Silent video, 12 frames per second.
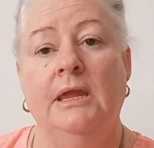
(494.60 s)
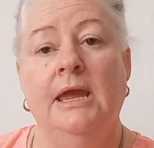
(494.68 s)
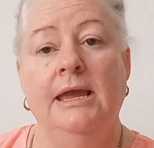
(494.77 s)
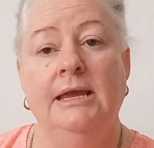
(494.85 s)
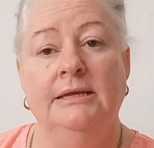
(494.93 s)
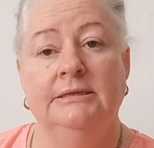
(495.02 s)

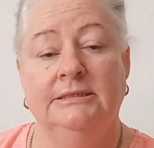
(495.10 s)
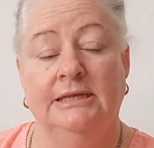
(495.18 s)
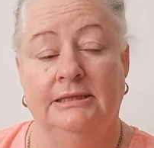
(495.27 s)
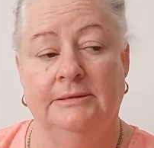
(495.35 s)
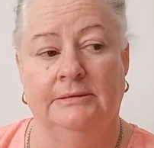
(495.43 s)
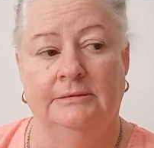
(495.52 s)
and
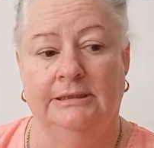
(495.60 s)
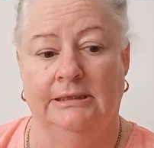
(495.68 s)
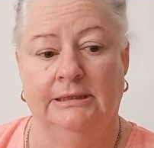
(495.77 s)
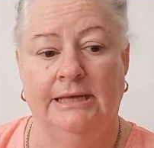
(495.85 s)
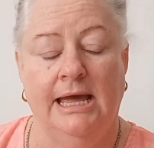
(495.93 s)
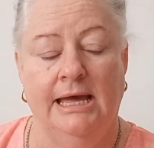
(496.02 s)
get the
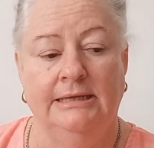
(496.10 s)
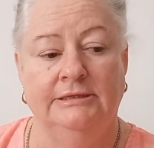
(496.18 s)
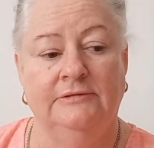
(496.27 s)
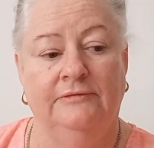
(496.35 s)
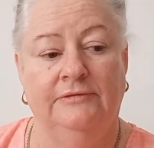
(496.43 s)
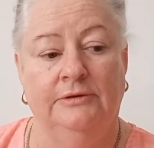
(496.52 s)
little
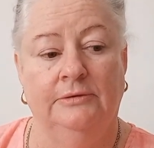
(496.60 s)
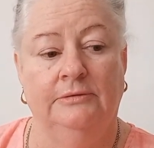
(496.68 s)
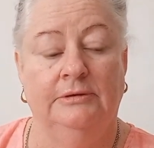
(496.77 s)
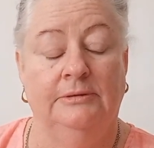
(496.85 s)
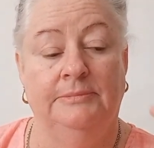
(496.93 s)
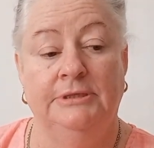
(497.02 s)
card for the
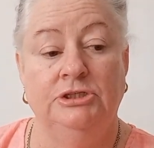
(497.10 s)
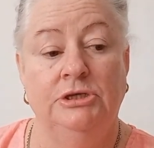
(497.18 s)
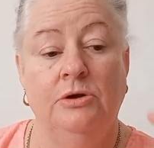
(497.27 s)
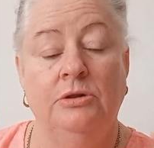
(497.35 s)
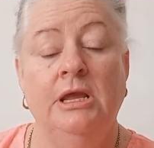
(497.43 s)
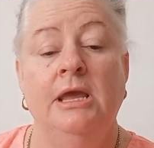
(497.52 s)
in the
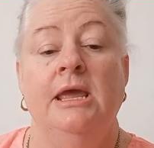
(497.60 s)
pigeonhole.